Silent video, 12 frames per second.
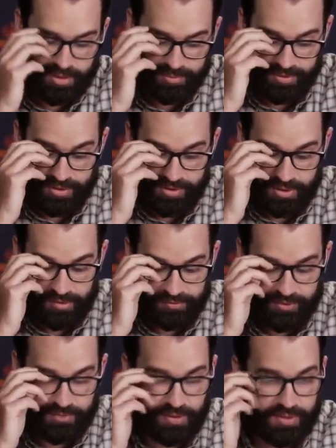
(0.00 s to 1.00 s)
couple things here.
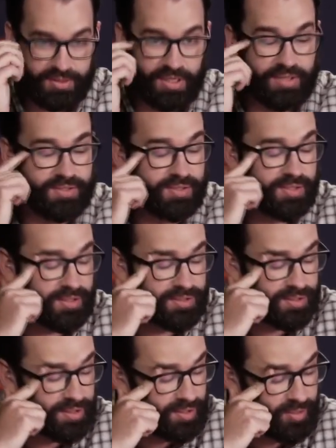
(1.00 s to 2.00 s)
First of all, this guy's
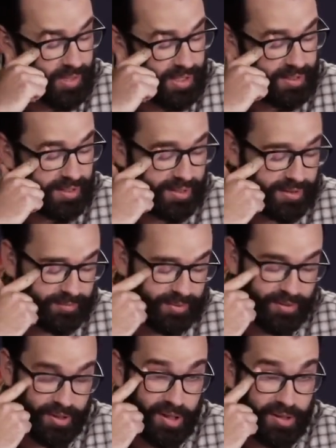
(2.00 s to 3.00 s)
such an egomaniac. I
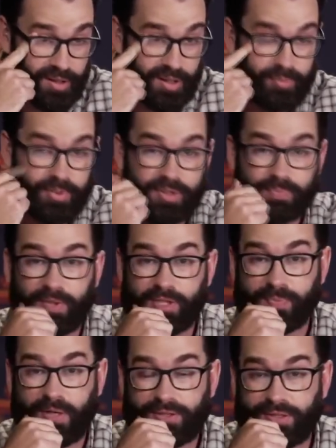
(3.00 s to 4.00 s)
mean, they all are, but, but
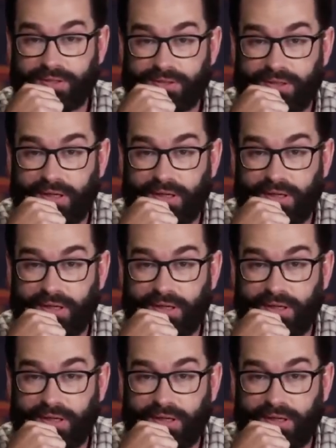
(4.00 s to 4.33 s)
especially this